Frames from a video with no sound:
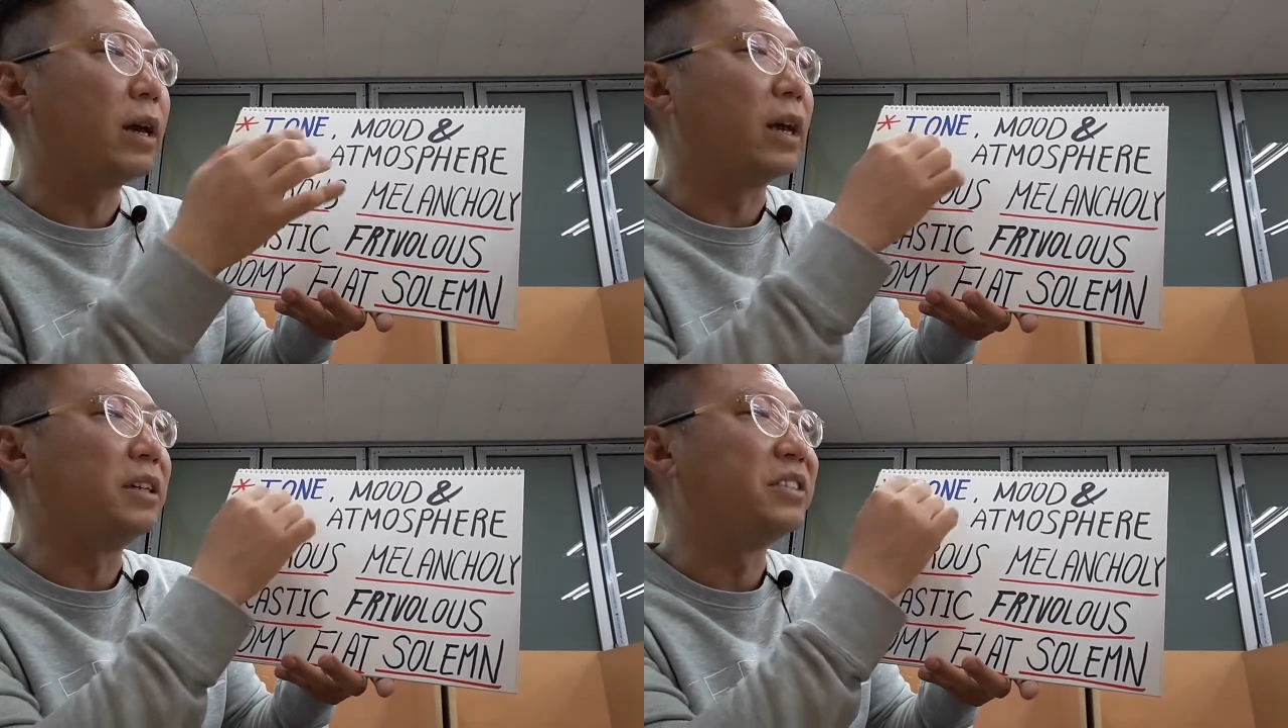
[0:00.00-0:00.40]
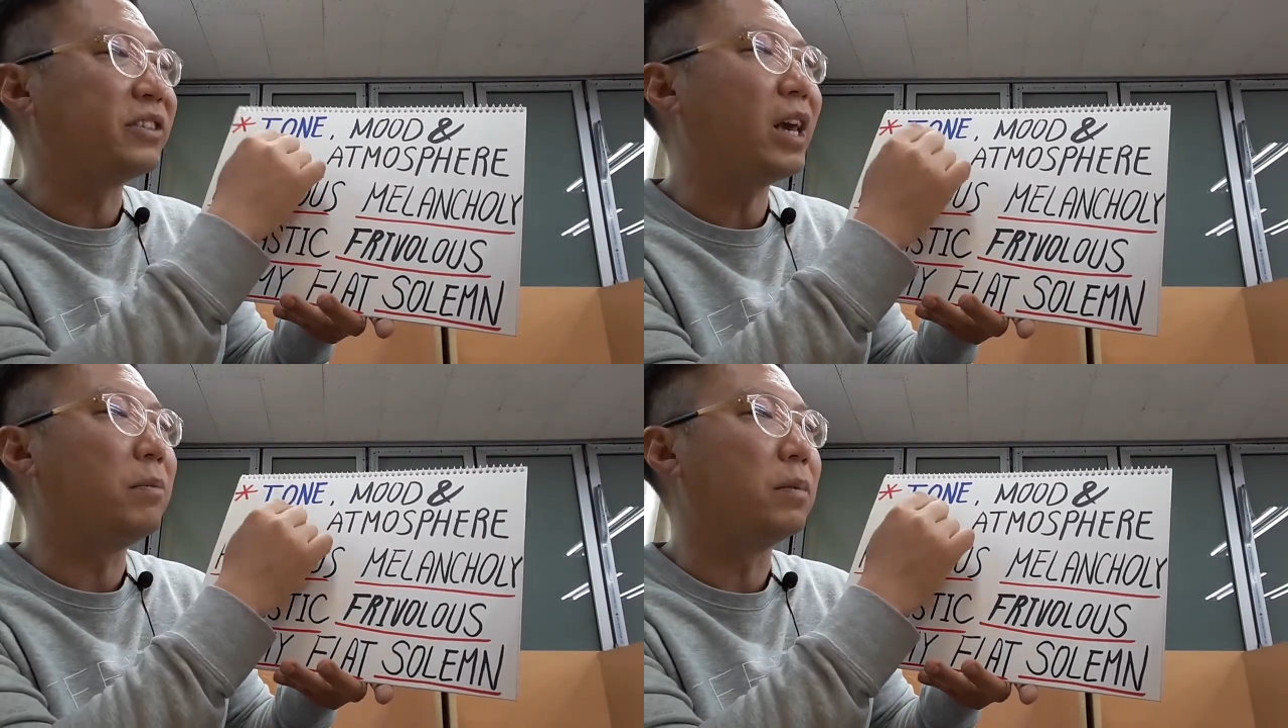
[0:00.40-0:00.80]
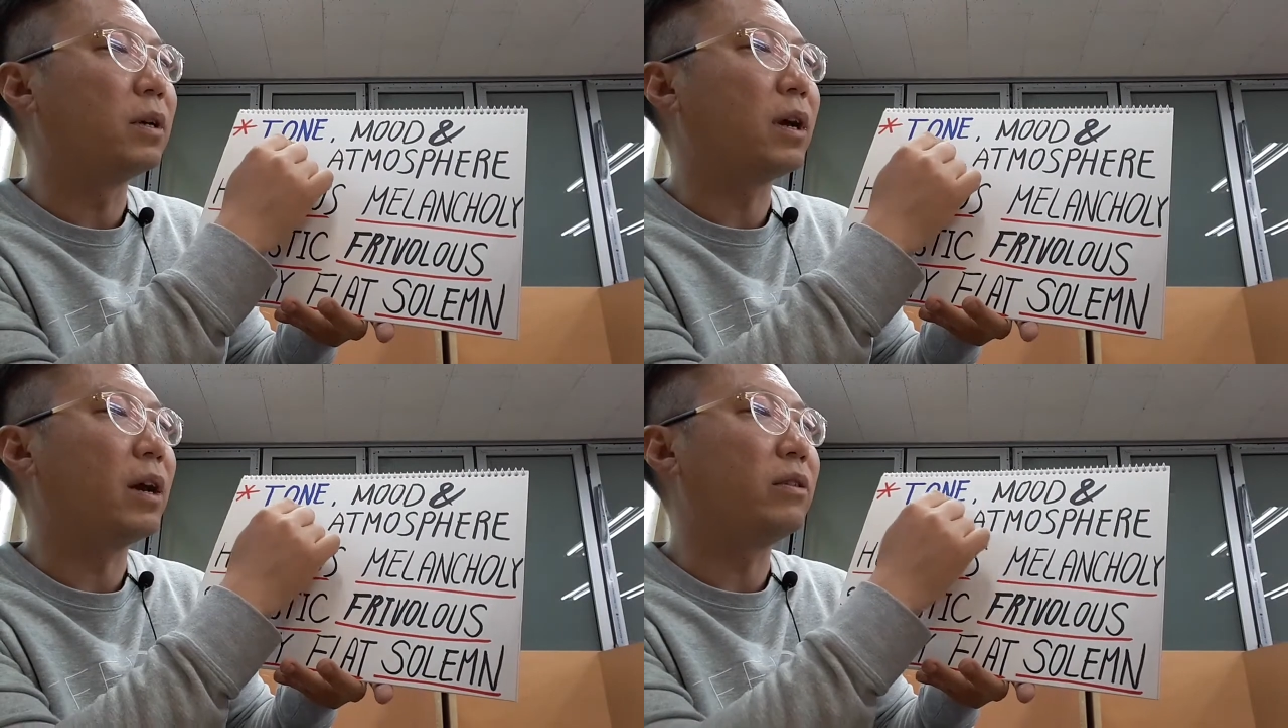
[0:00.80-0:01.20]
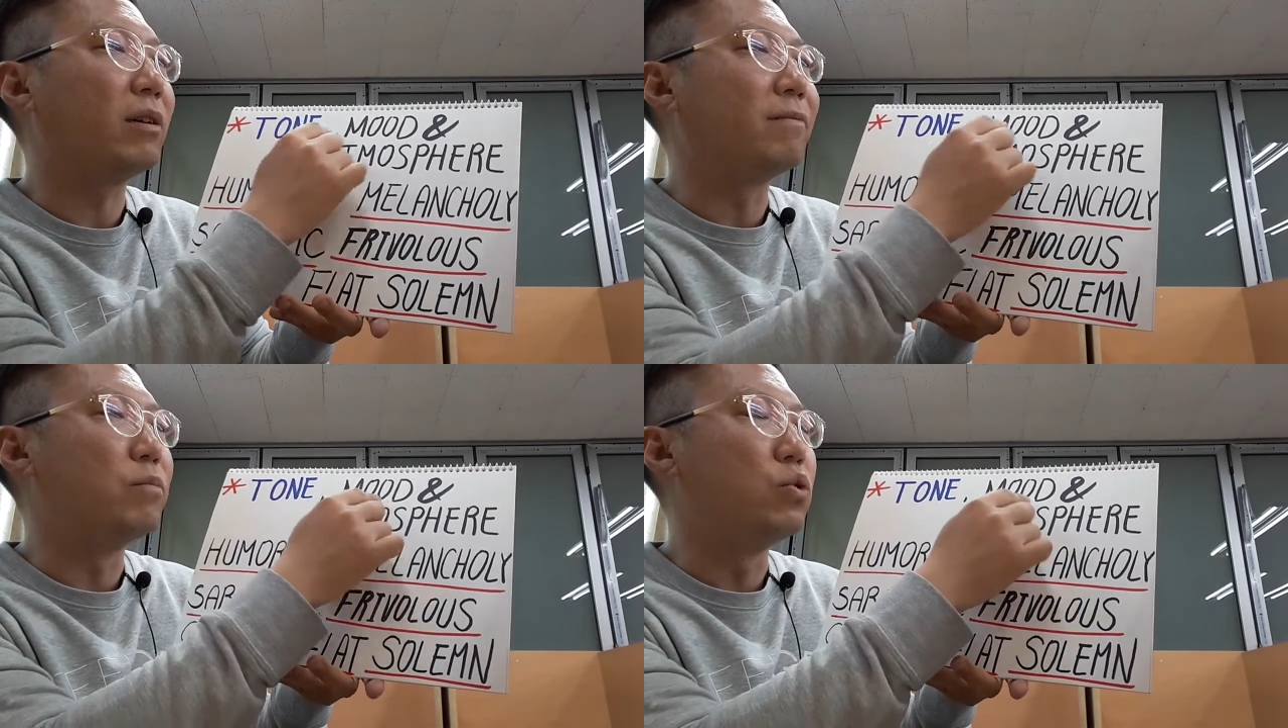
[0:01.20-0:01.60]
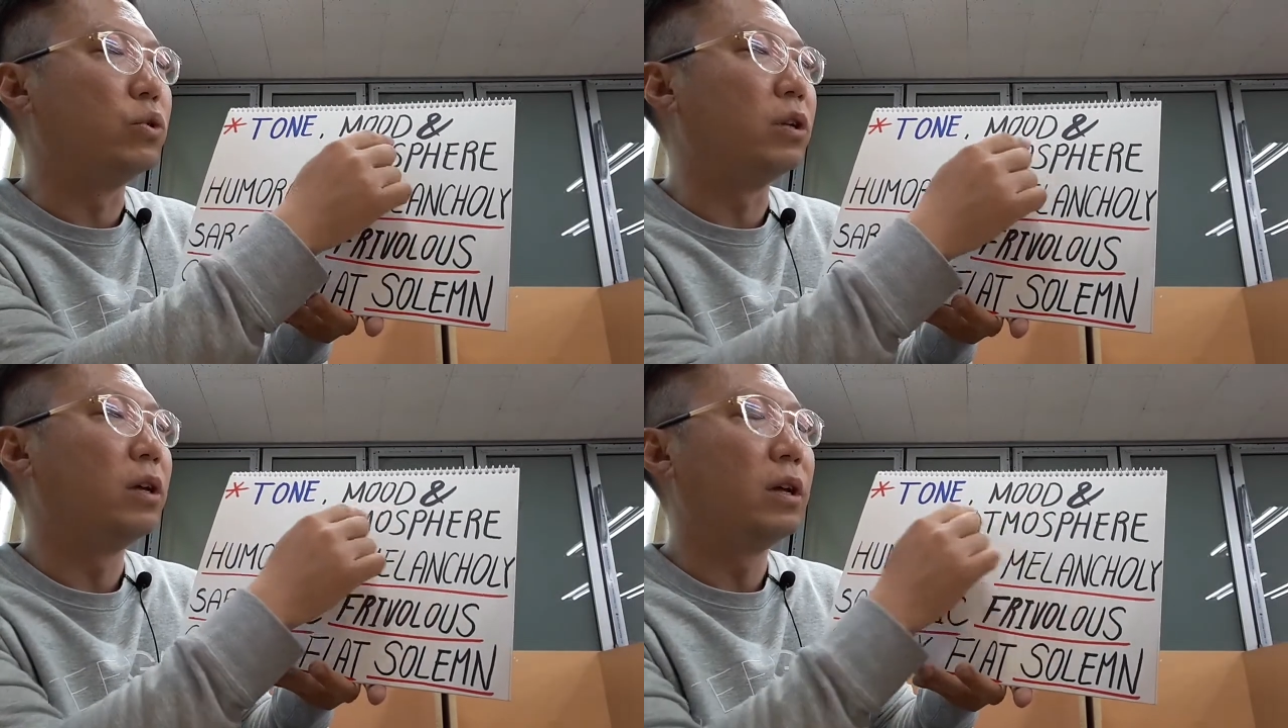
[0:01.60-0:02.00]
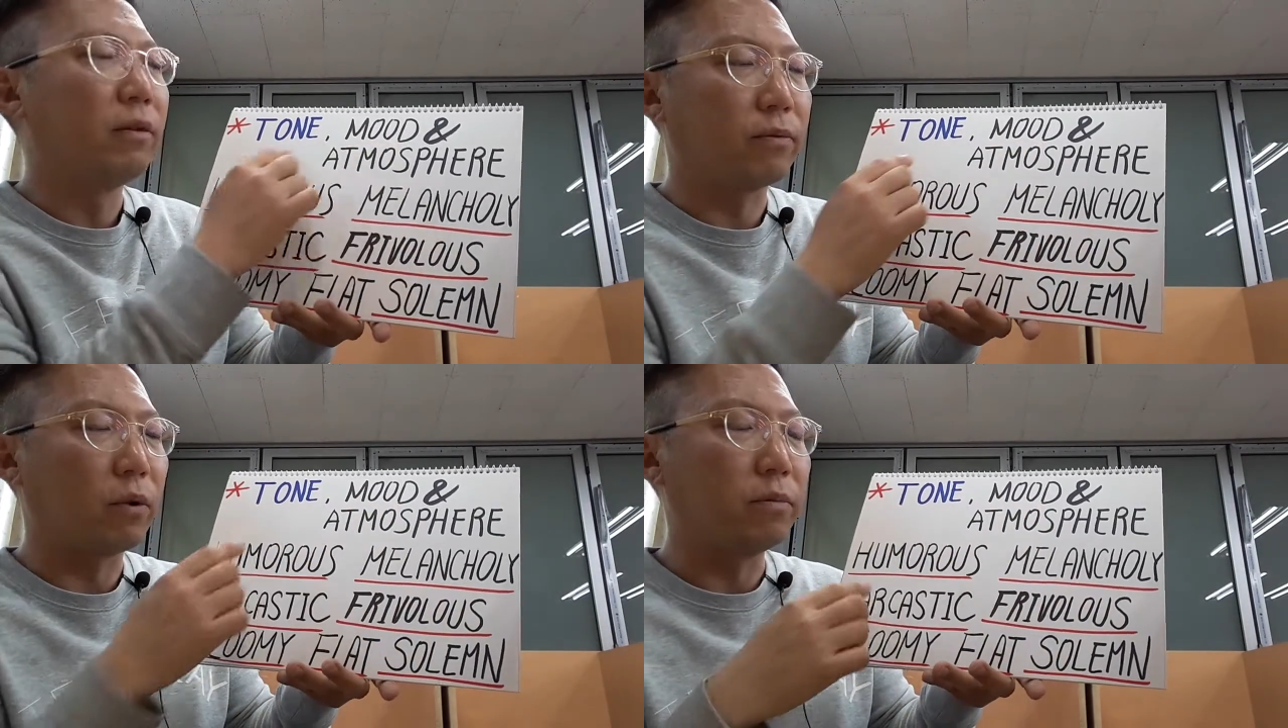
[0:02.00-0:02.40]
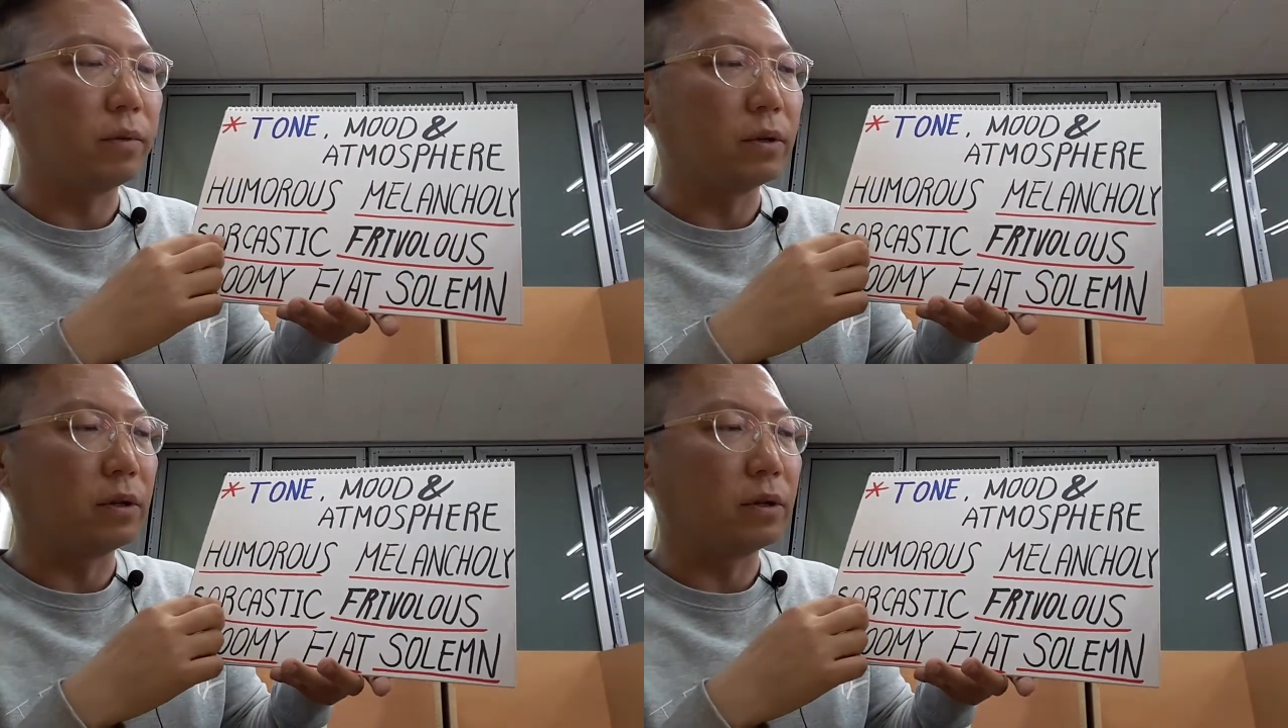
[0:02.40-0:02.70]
a same kind of mood from